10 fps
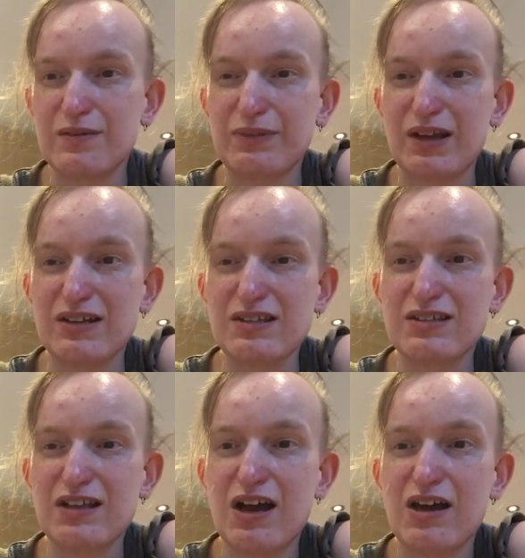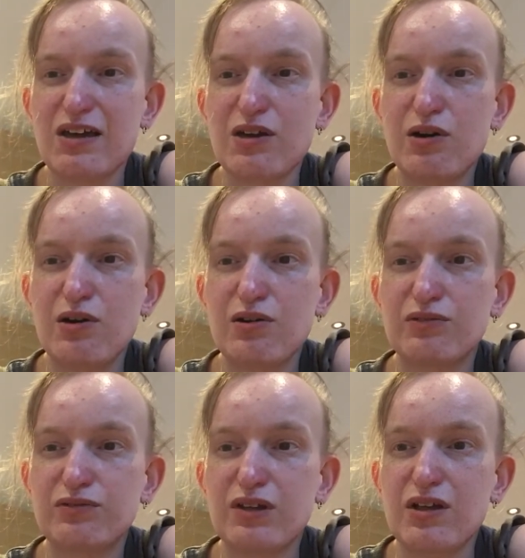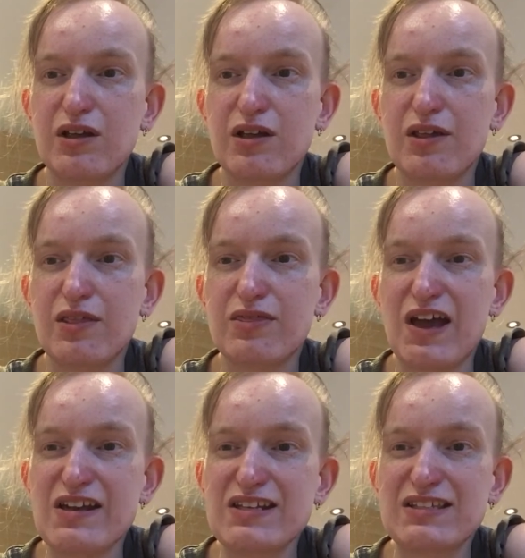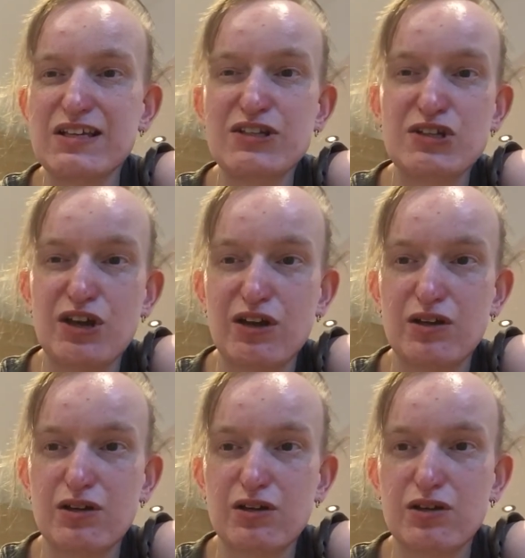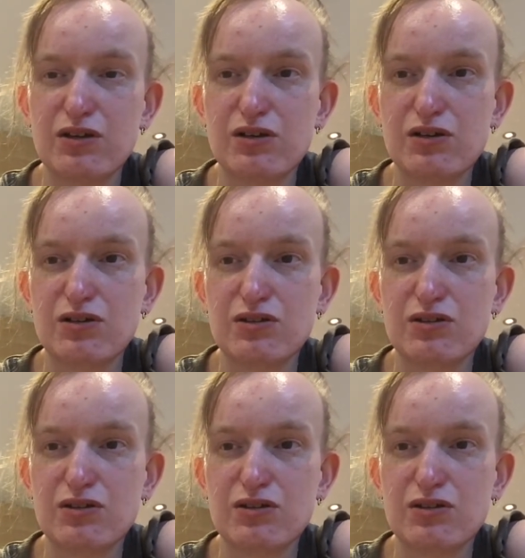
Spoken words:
as a sign of their decision